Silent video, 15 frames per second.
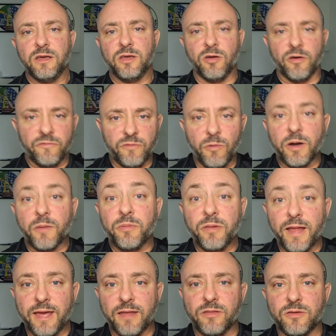You know, if you want to
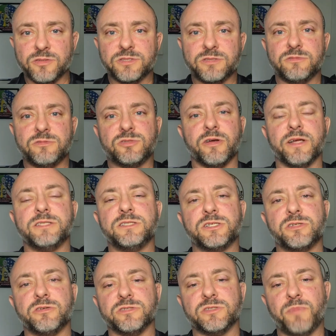play in those
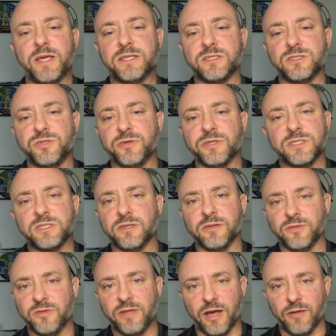transitional spaces, you can still
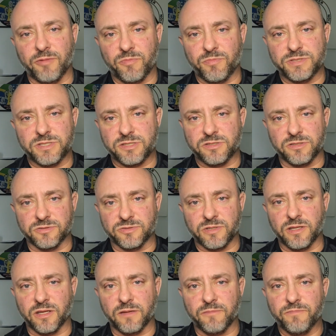do that with positional
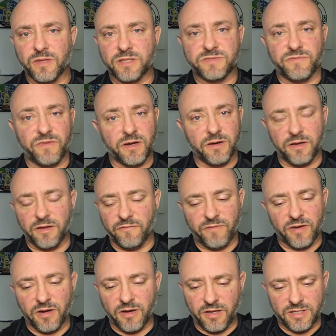drilling. It's very,
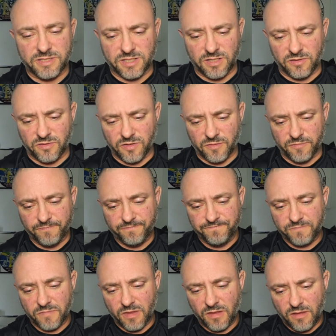very easy to do.
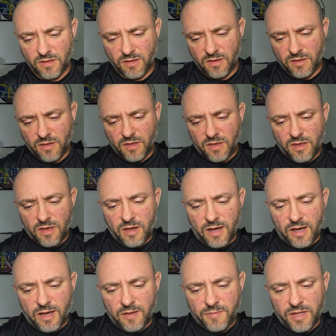
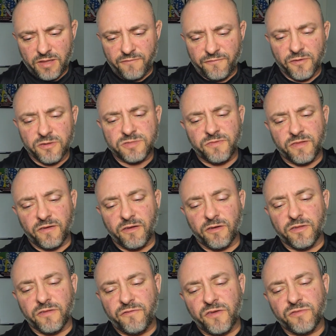And the
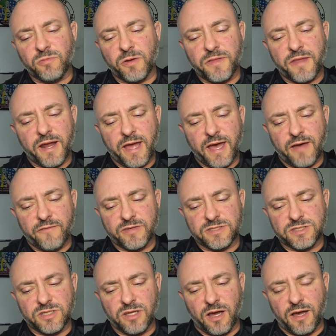fifth one that I have
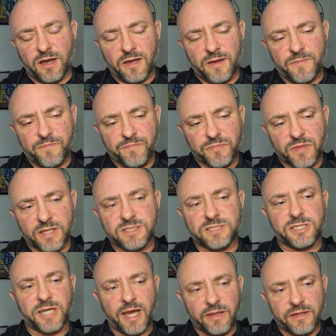is, it's a
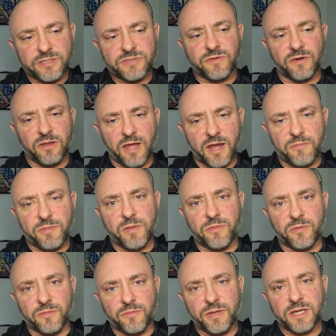challenge for a lot of
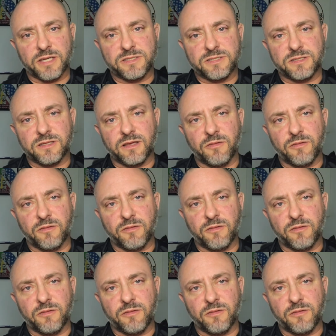people because